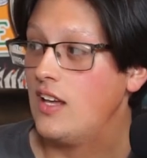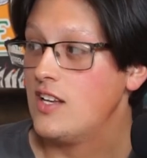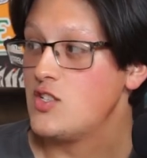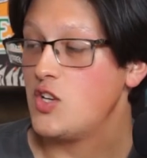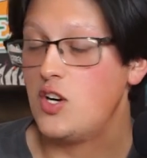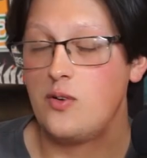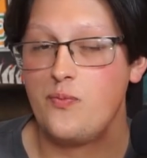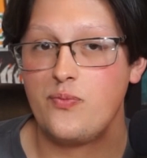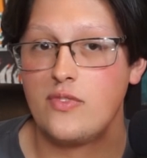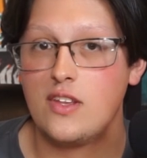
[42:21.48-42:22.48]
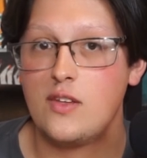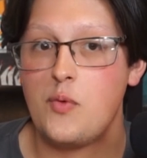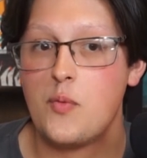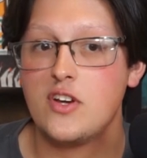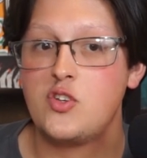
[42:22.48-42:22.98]
So,
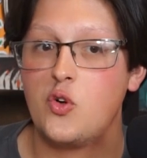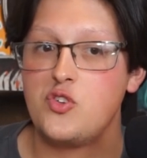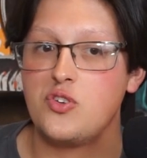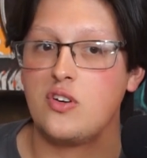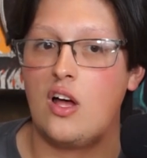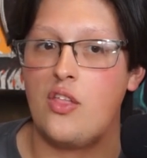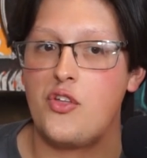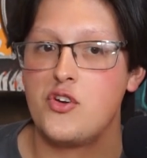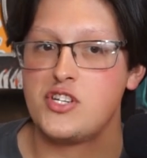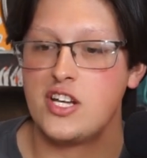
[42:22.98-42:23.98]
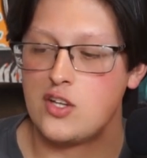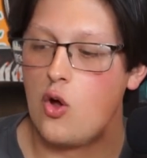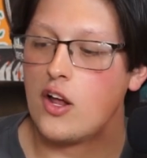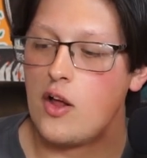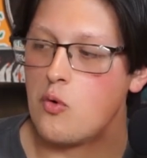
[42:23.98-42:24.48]
remember I told you on Thursday, I was like, oh,
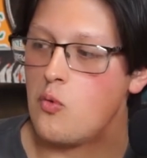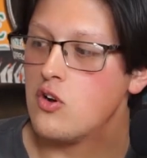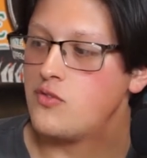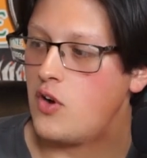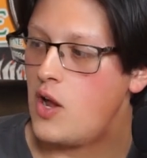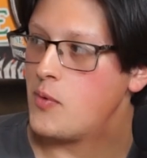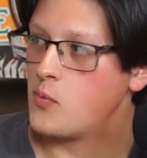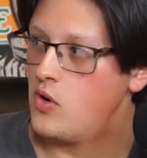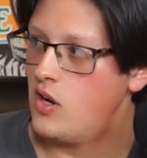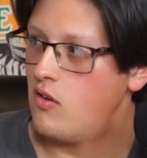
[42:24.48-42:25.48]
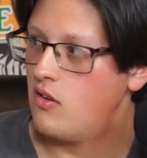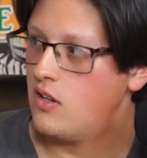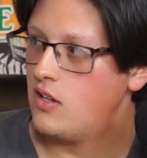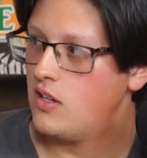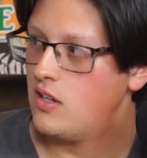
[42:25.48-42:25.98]
I got rewards for Epic Burrito.
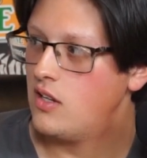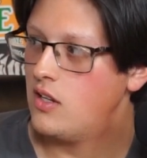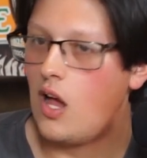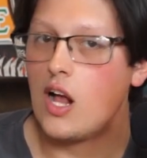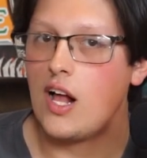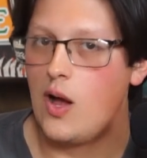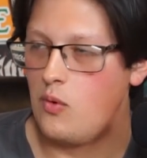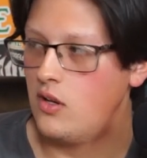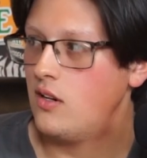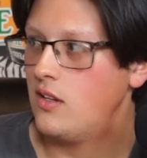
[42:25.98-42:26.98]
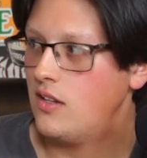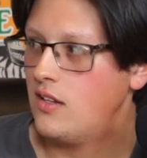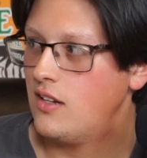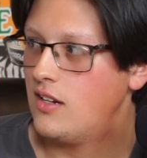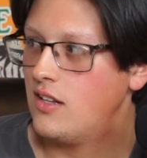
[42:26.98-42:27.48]
I got one.
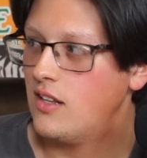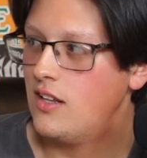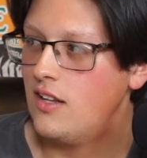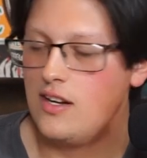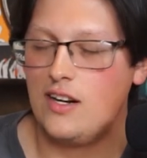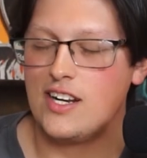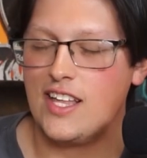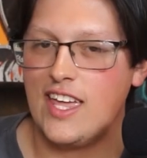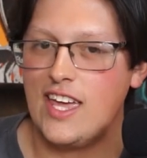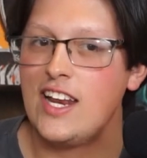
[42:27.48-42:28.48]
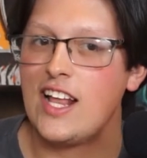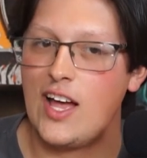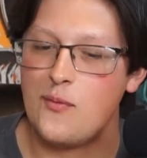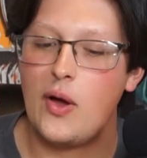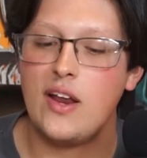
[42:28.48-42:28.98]
And
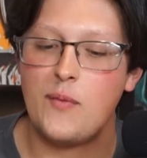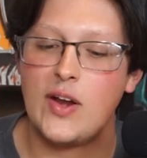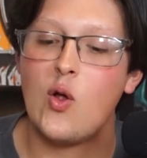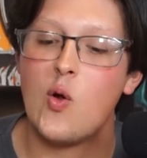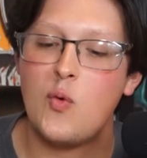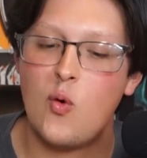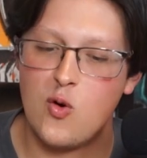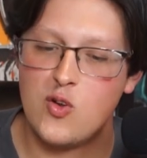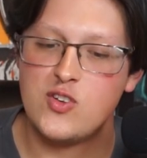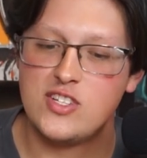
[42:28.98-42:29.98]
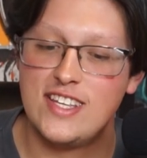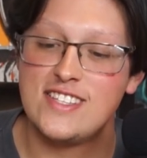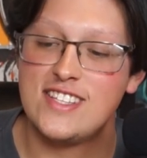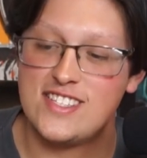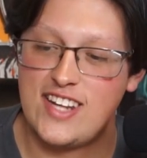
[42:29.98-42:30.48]
my normal order is
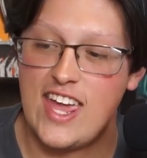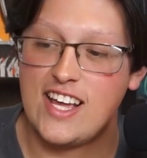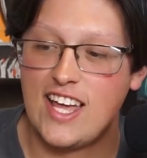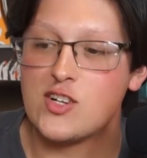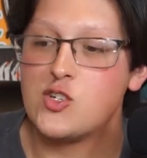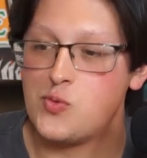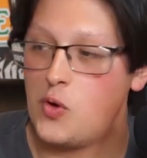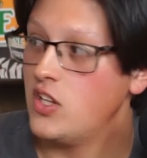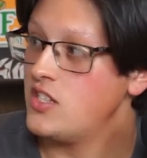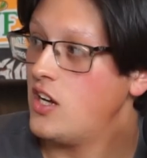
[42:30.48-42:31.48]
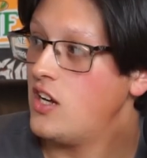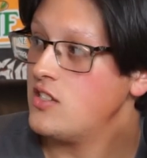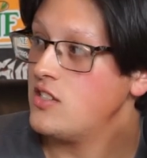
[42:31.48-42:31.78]
the steak, extra chipotle sauce.